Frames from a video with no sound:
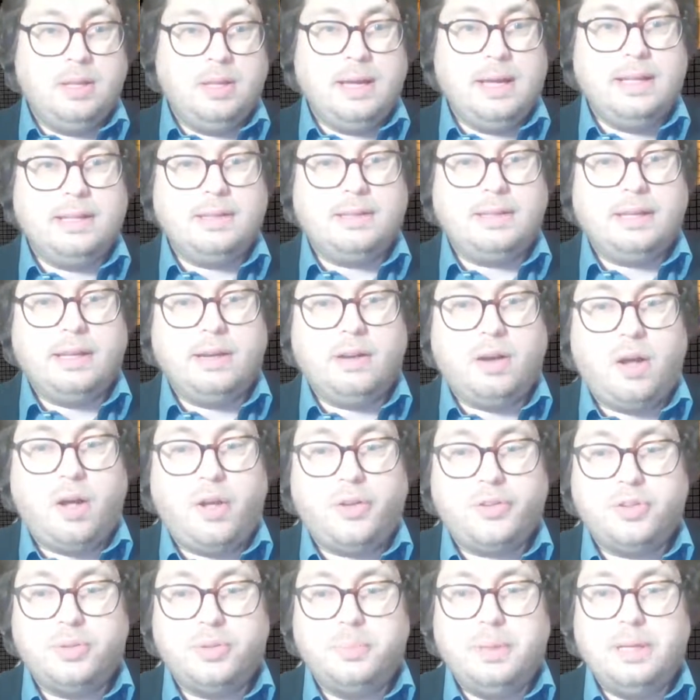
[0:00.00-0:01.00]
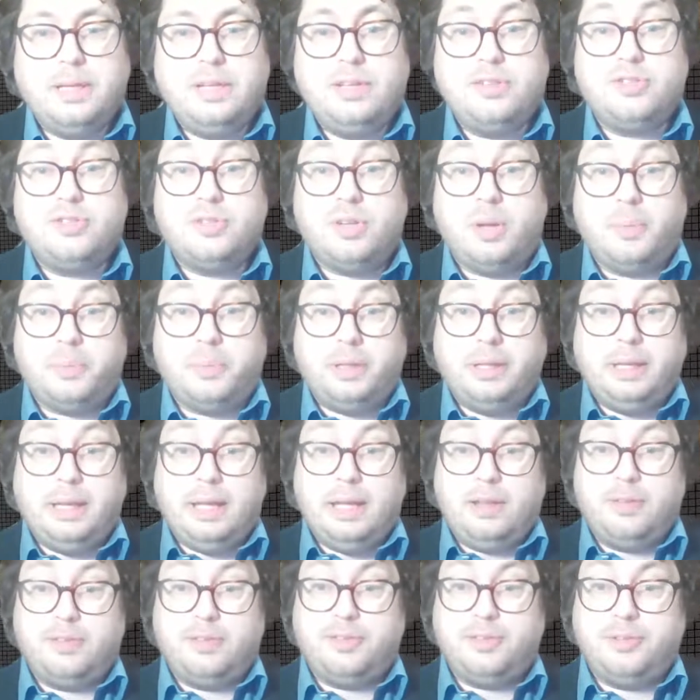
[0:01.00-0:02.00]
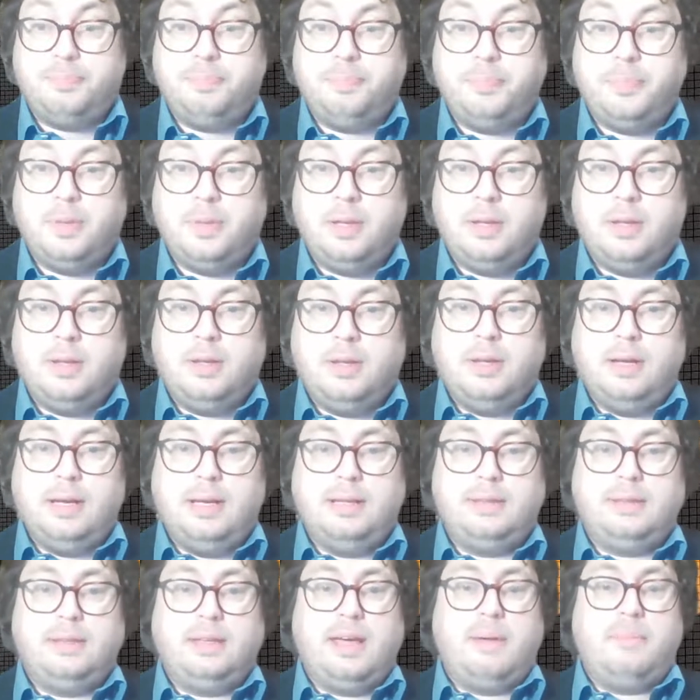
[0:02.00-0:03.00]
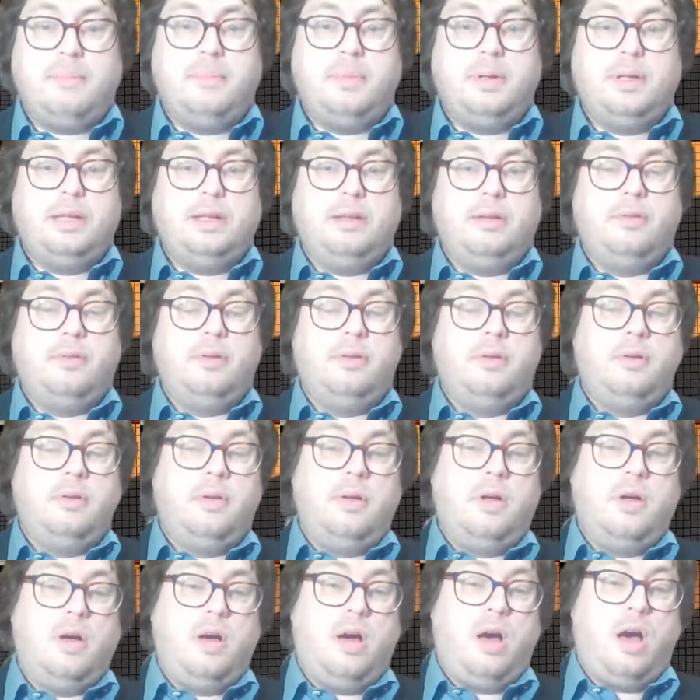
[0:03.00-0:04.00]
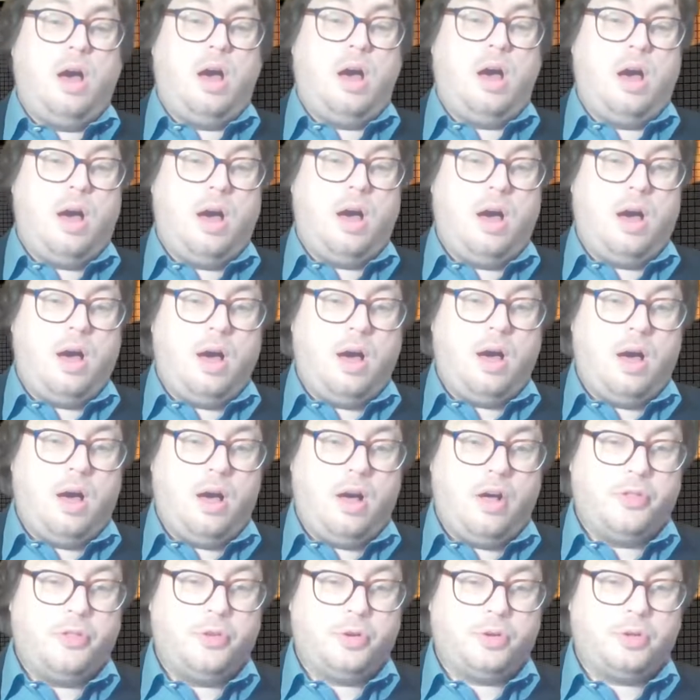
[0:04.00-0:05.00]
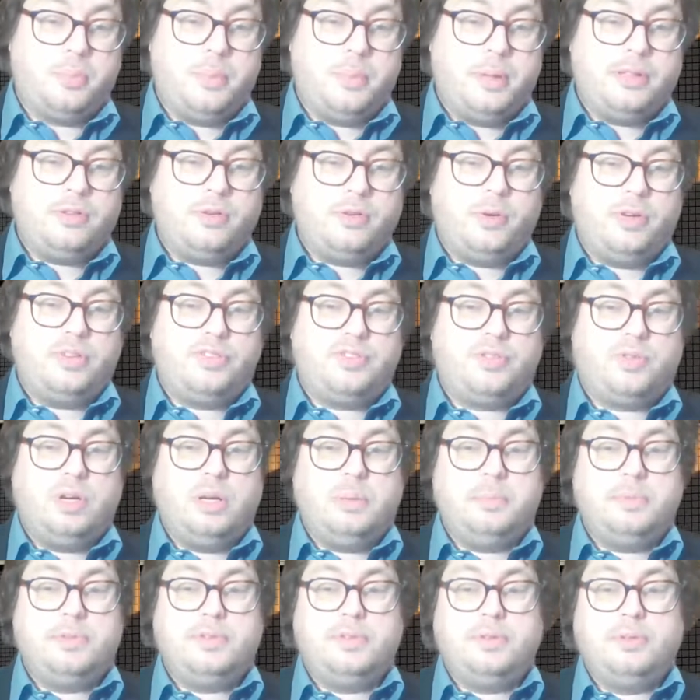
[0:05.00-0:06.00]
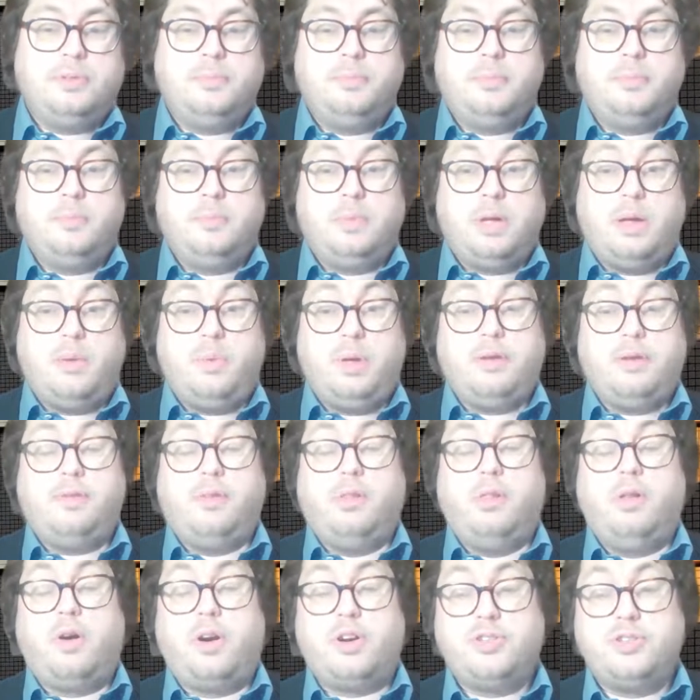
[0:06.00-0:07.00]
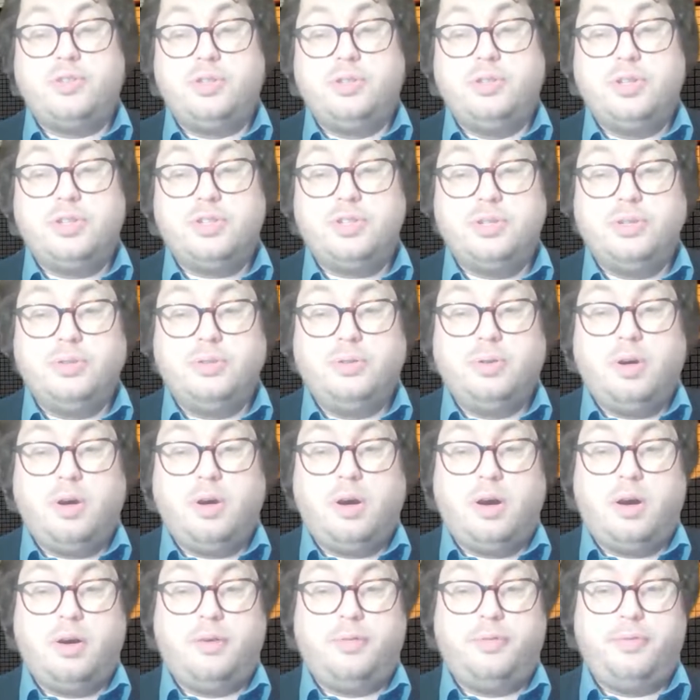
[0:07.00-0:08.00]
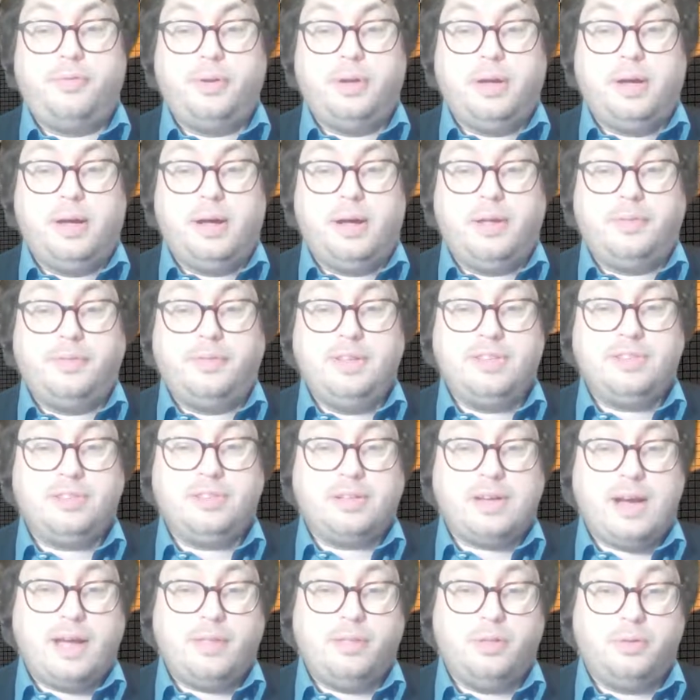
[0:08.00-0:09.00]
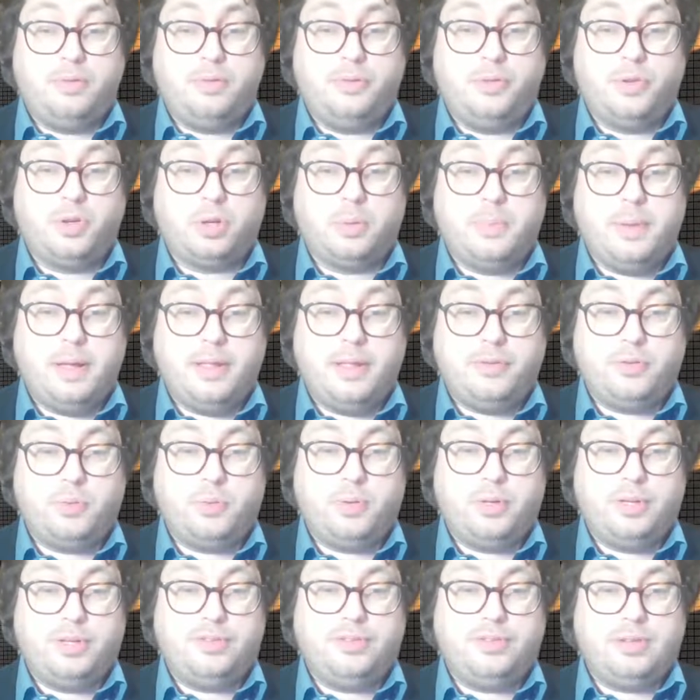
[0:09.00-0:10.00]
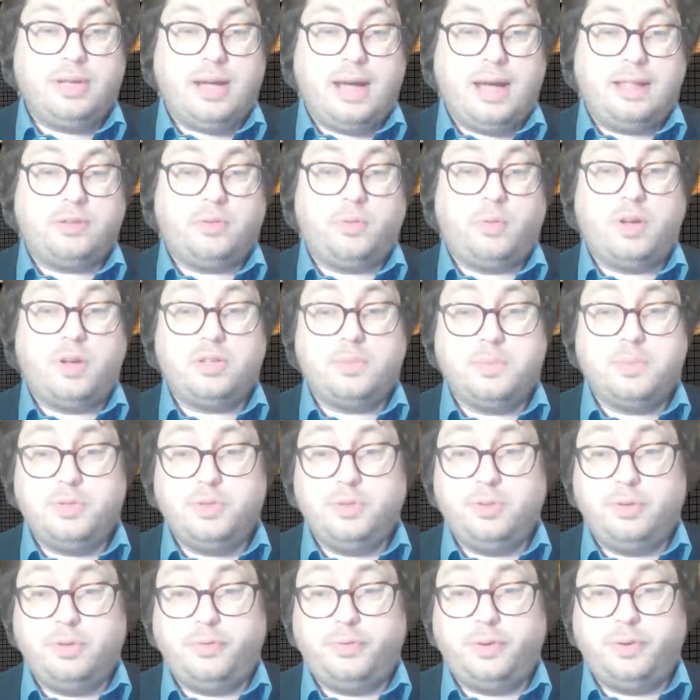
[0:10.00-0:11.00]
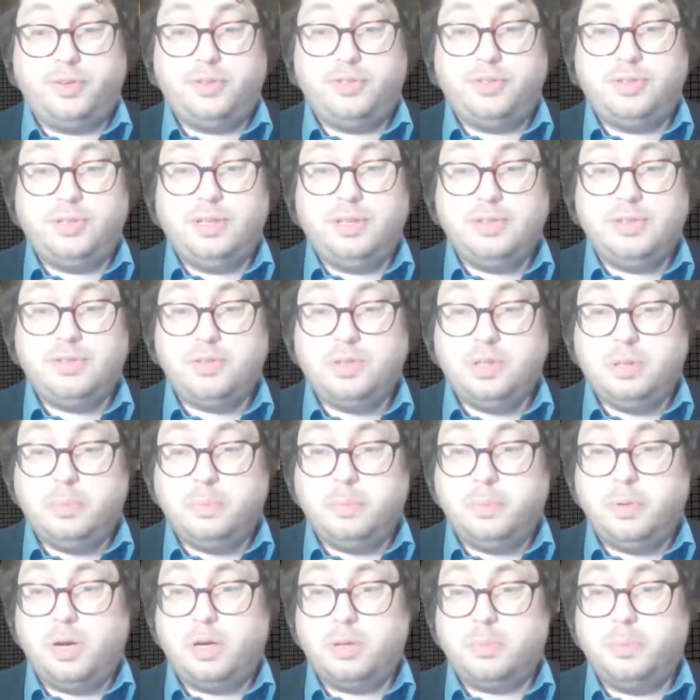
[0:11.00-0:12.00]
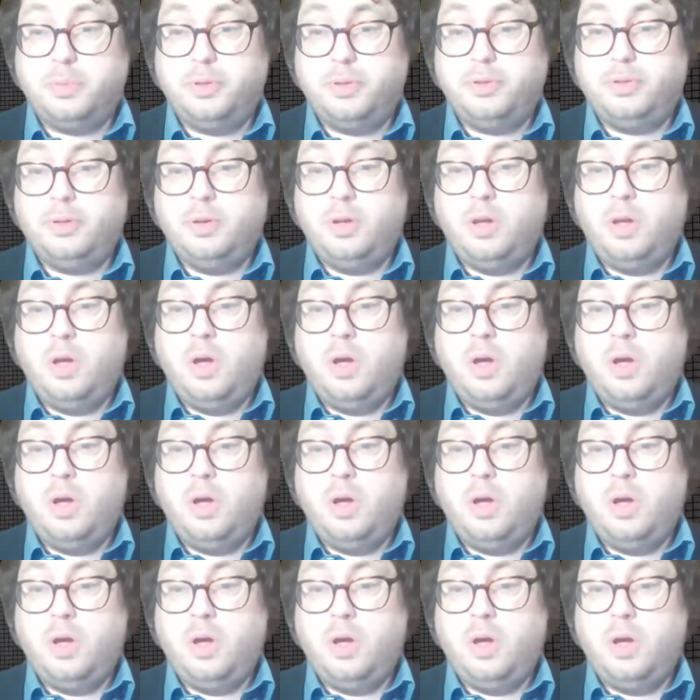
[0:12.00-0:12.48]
It can also be something else. It can be a documentary script, and we have a large tradition of these kind of documentaries at Erasmus University History Department.